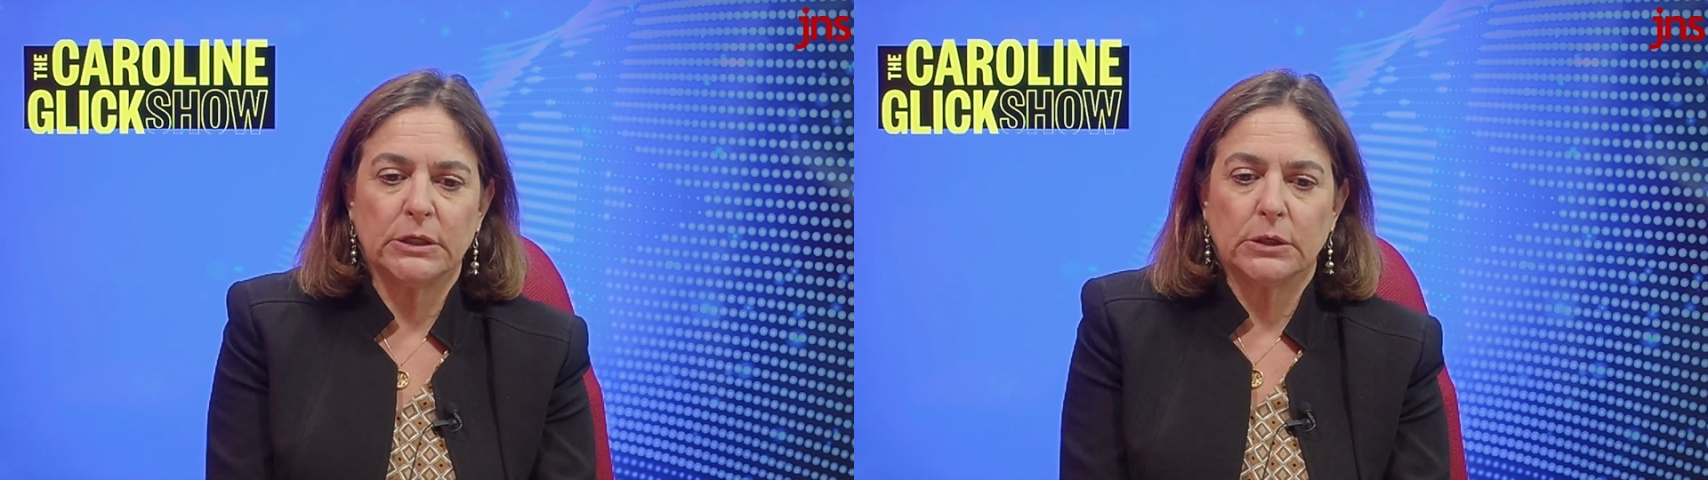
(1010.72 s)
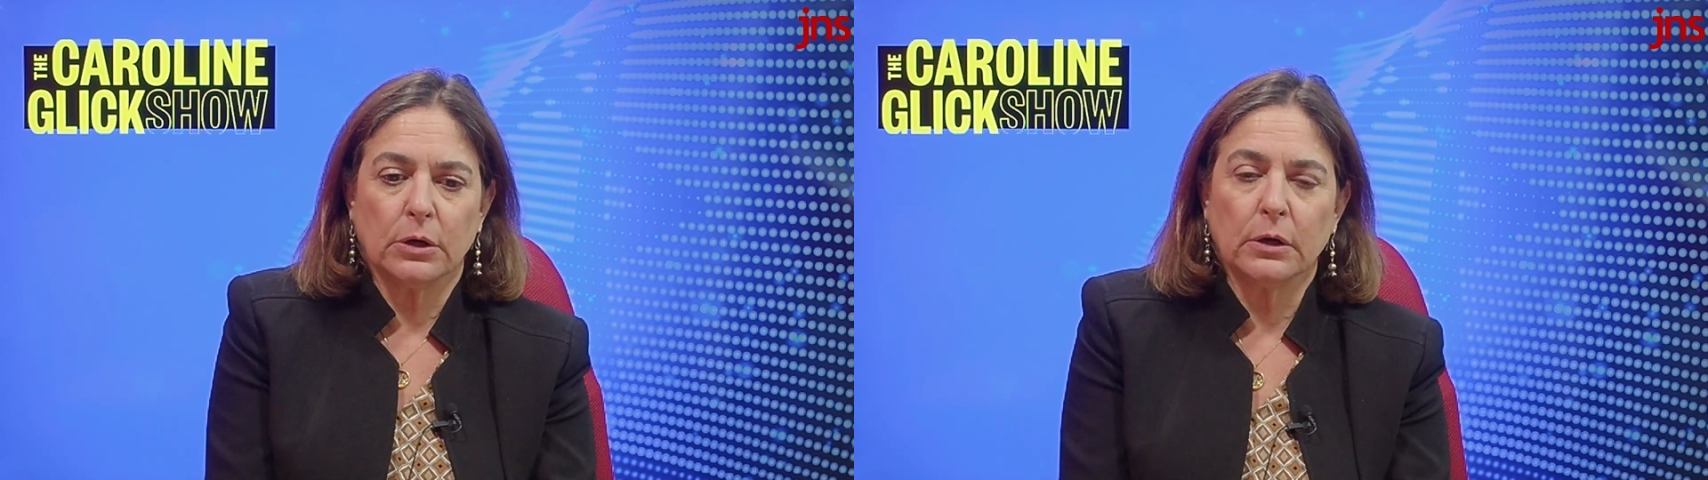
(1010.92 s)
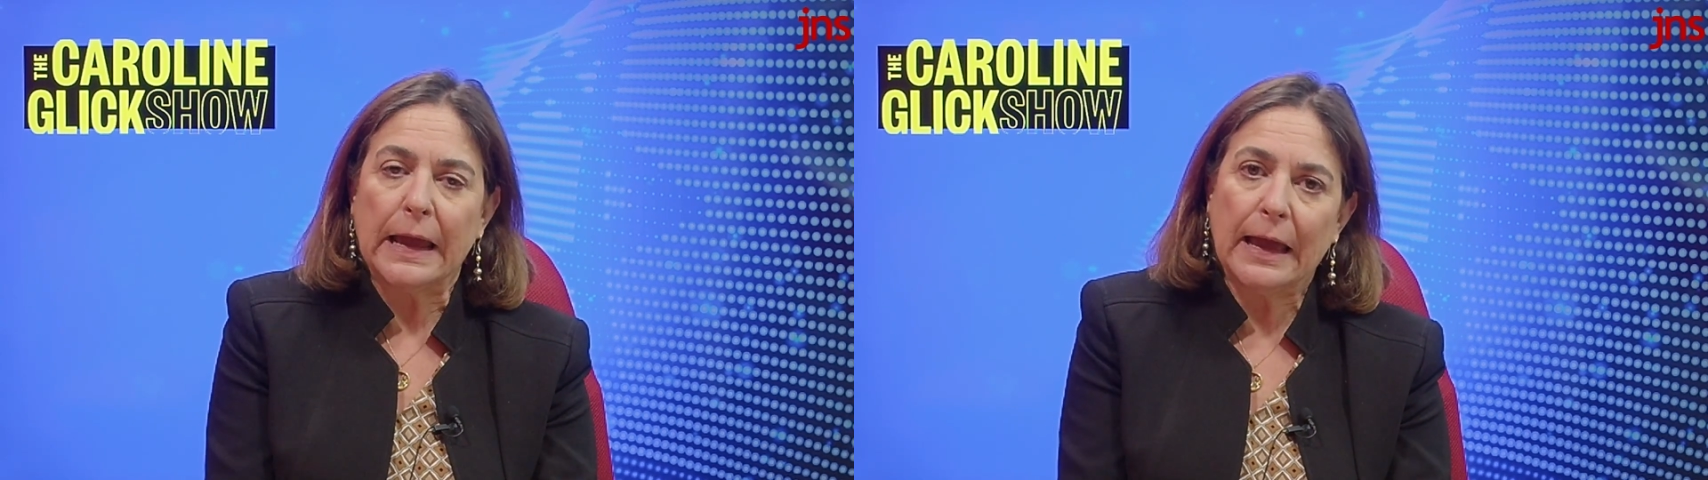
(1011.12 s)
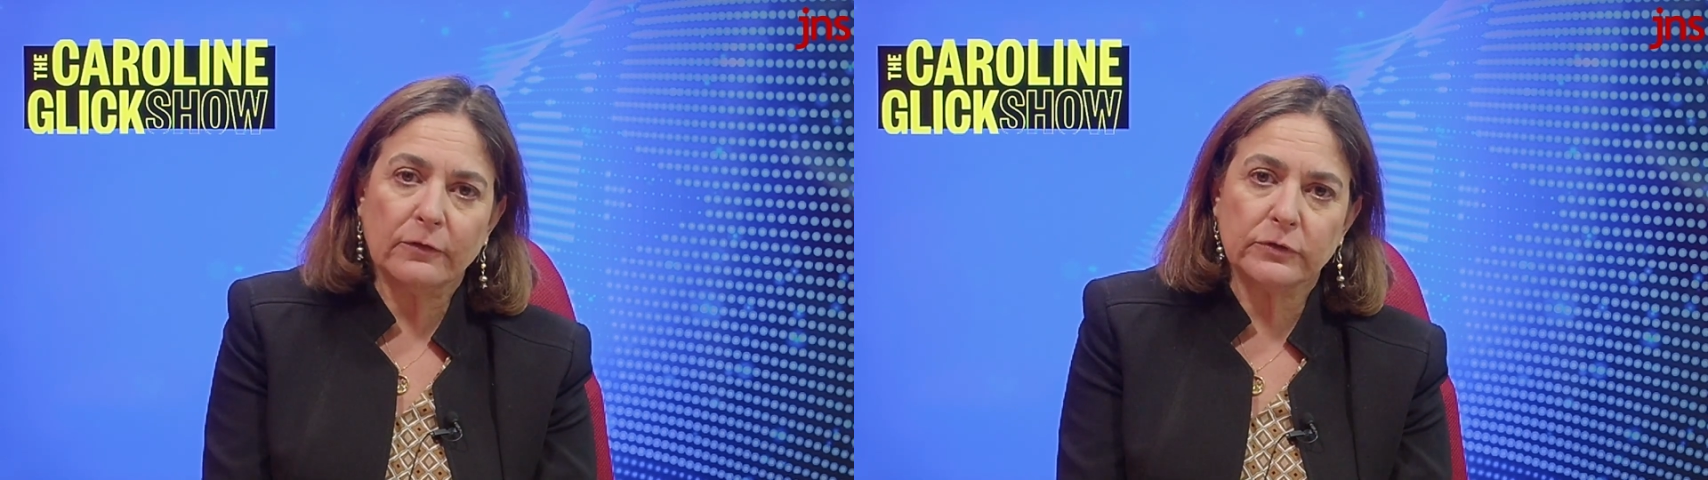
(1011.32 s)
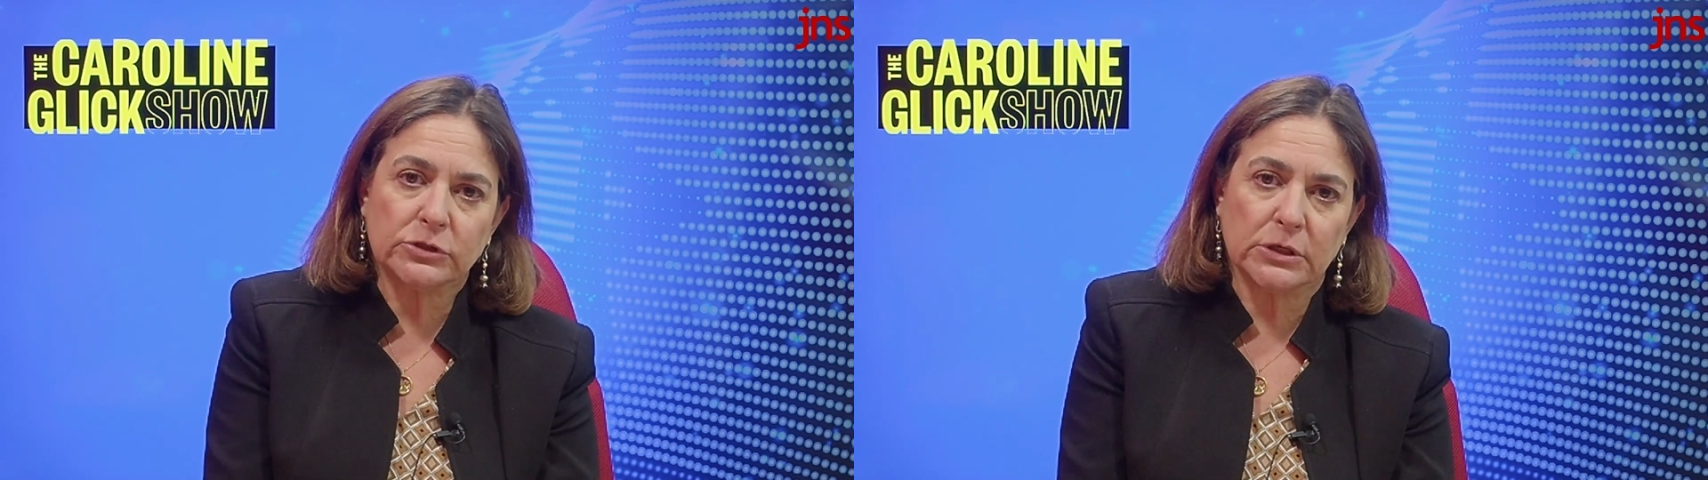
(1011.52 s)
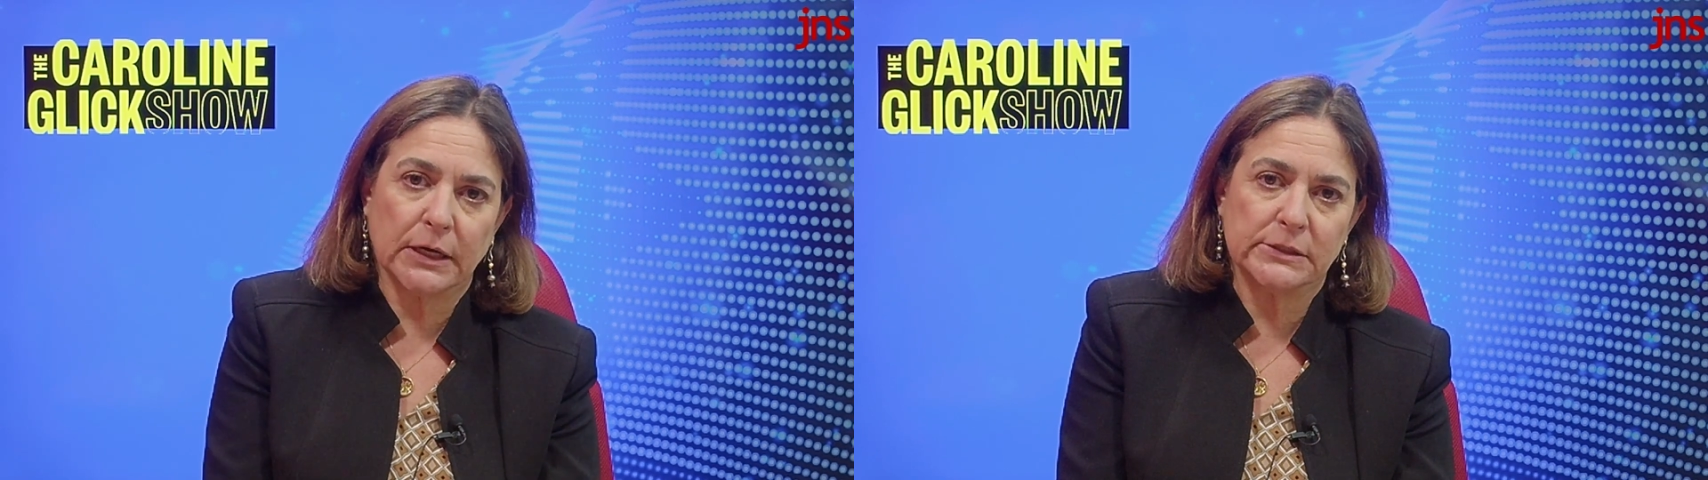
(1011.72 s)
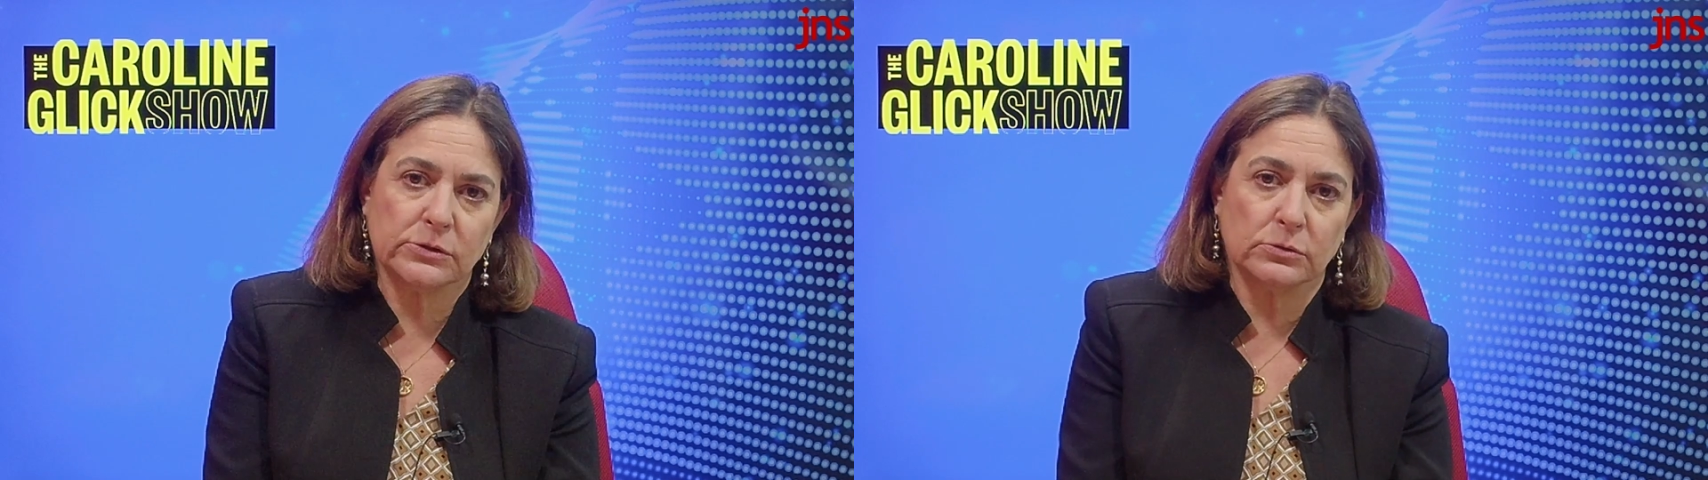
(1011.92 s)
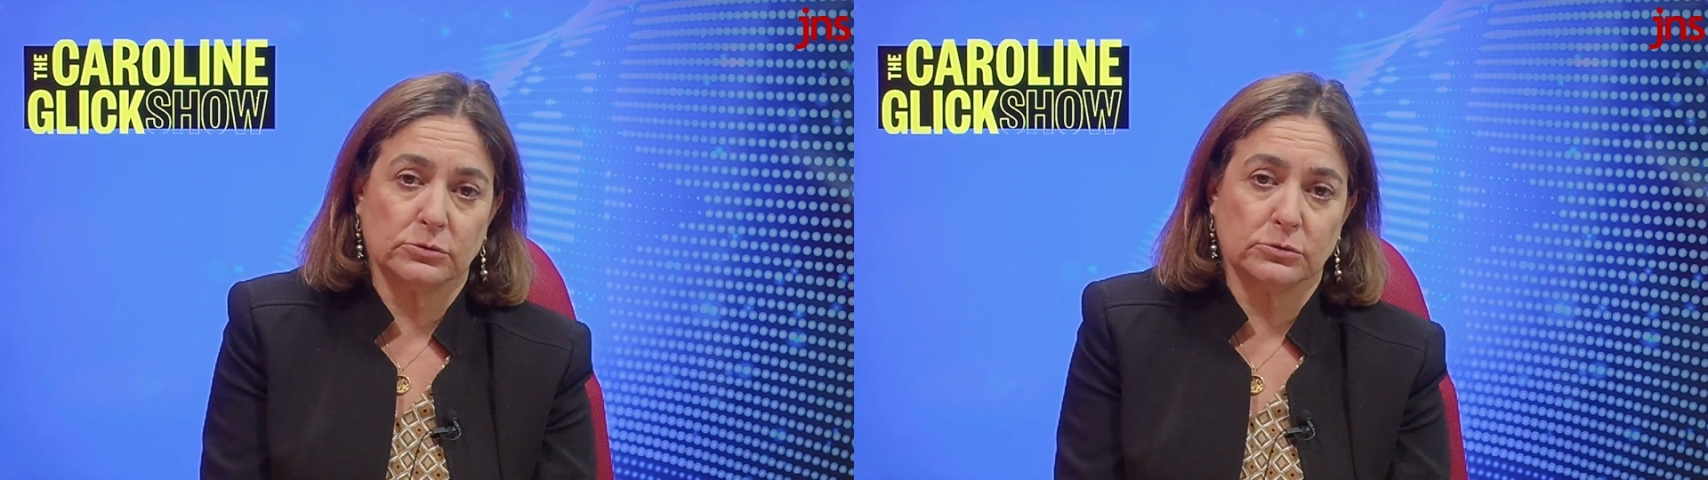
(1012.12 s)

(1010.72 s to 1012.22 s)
Her average in high school,